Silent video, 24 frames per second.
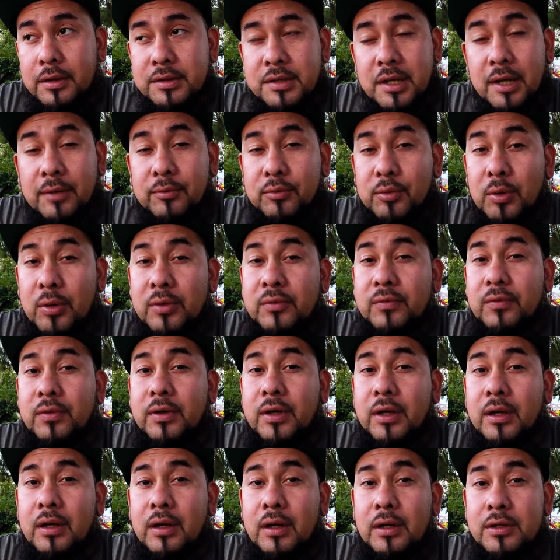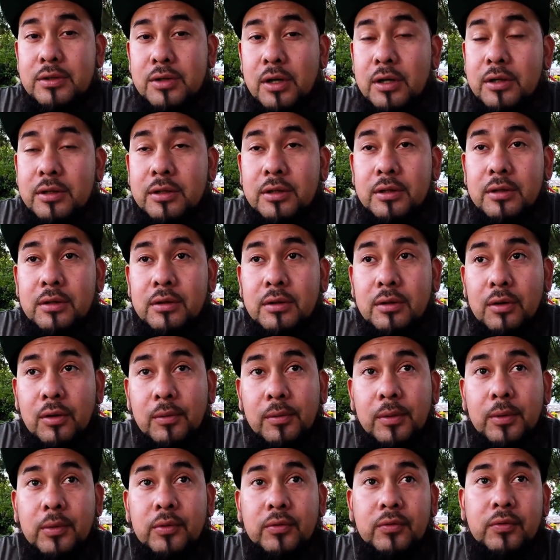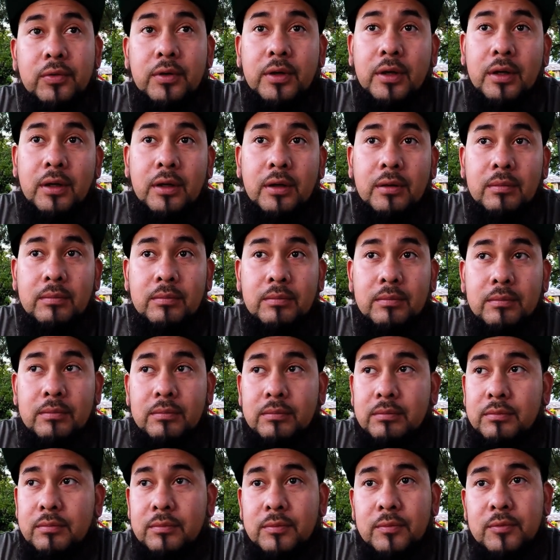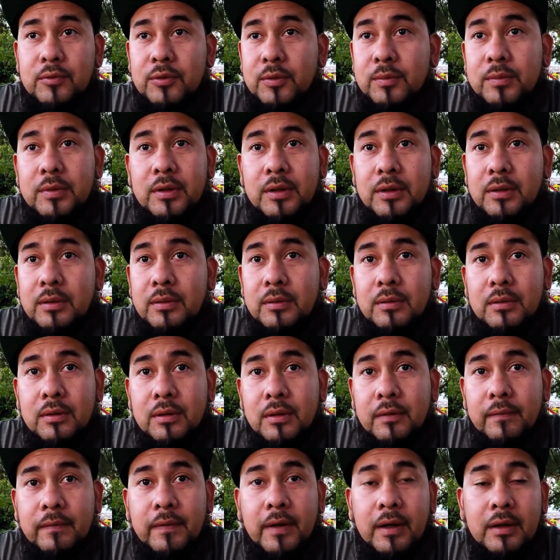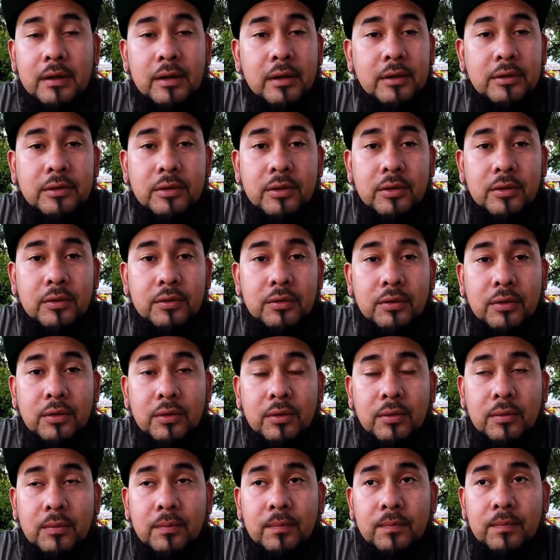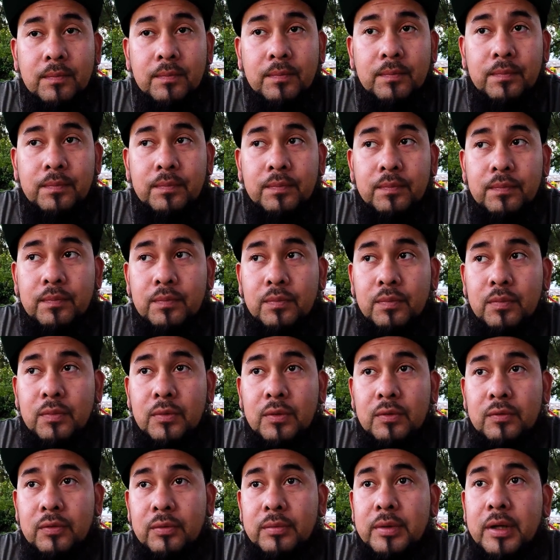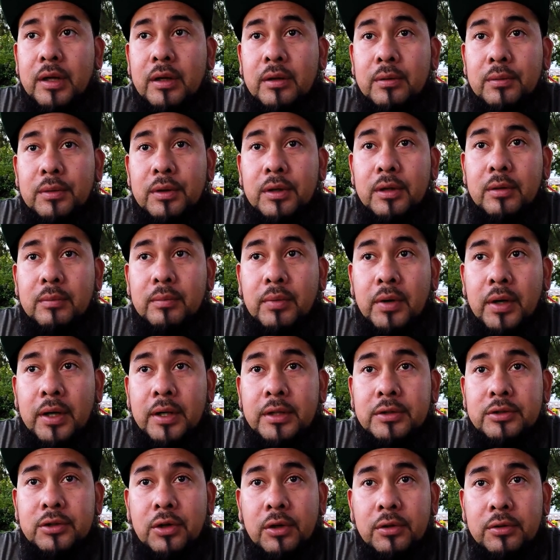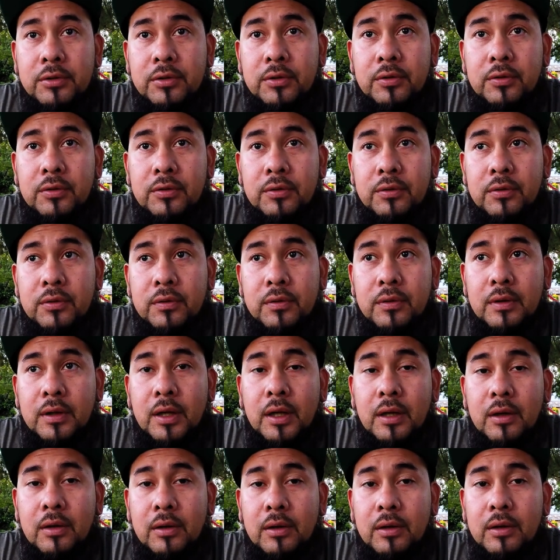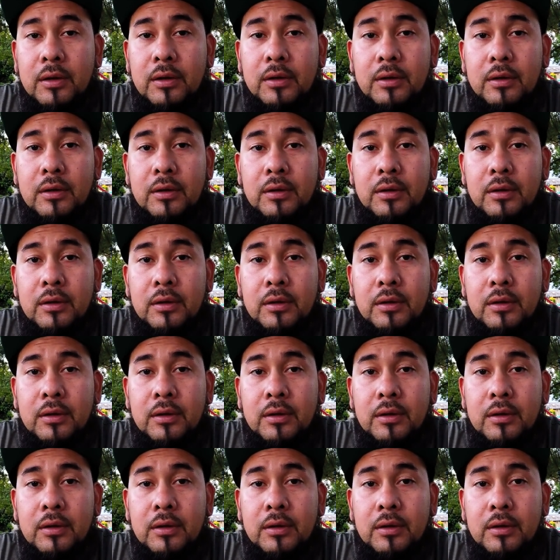of times we always forget a charger or we always forget something of that nature. So from now on, we're gonna buy chargers that are